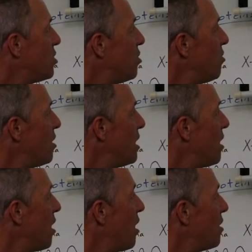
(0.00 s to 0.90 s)
to
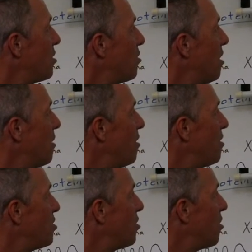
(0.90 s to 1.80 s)
the, uh,
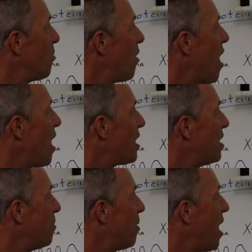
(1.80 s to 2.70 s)
to the rock
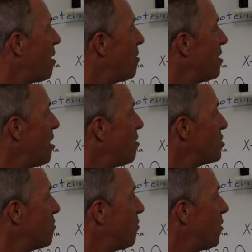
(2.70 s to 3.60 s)
at the bottom of the
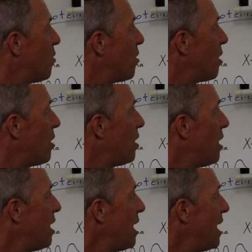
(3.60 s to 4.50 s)
ocean floor
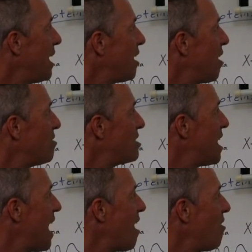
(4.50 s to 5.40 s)
and goes
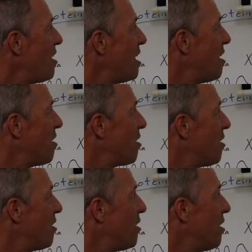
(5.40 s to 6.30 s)
down
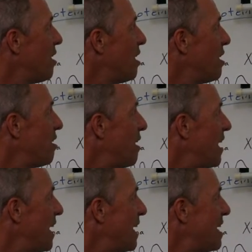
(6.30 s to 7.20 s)
here
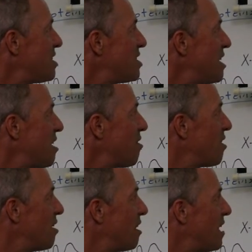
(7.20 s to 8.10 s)
and gets near
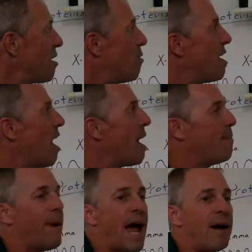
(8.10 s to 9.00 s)
the liquid
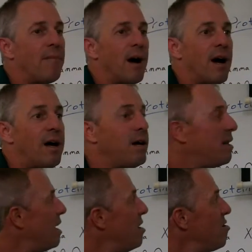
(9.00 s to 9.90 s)
hot magma
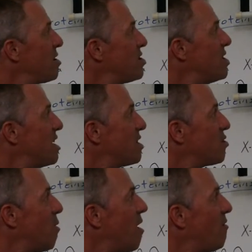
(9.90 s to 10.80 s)
that you can see is
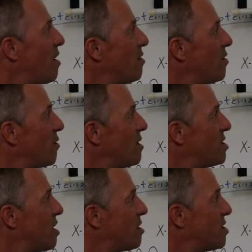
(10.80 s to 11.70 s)
1200
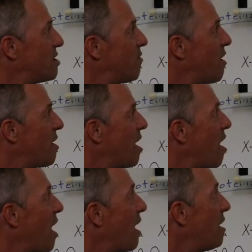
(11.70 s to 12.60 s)
degrees Celsius, very
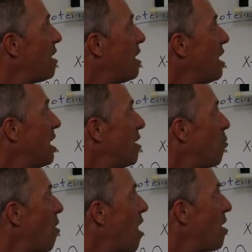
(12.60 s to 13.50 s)
hot,
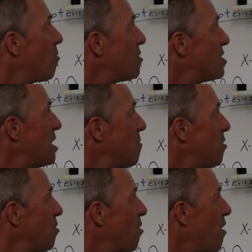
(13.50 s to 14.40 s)
and water will seep
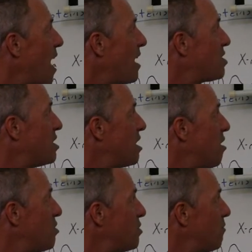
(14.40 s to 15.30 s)
through cracks in the
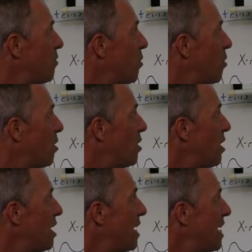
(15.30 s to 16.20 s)
ocean floor
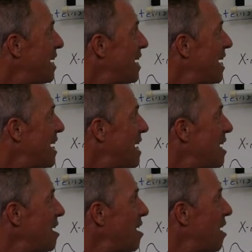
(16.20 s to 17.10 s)
and get
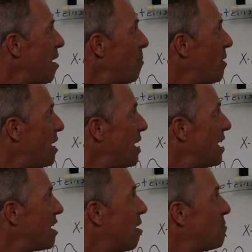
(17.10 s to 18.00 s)
heated up
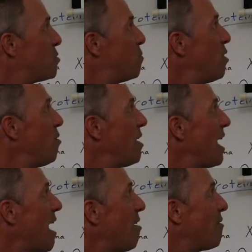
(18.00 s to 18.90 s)
and come
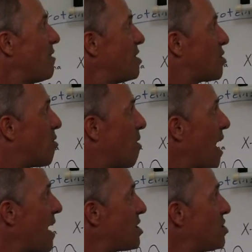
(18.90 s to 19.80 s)
spewing out of these
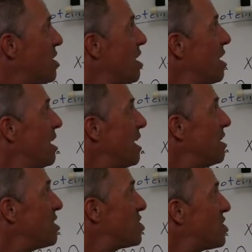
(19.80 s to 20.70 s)
cracks
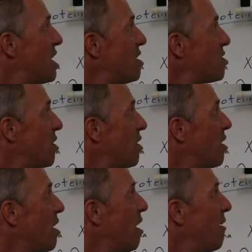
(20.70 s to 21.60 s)
in the
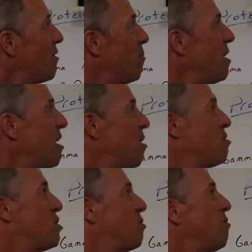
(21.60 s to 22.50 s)
center of the
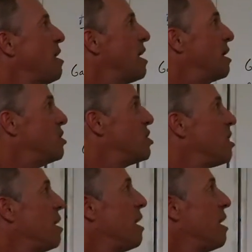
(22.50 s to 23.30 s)
mid-ocean ridge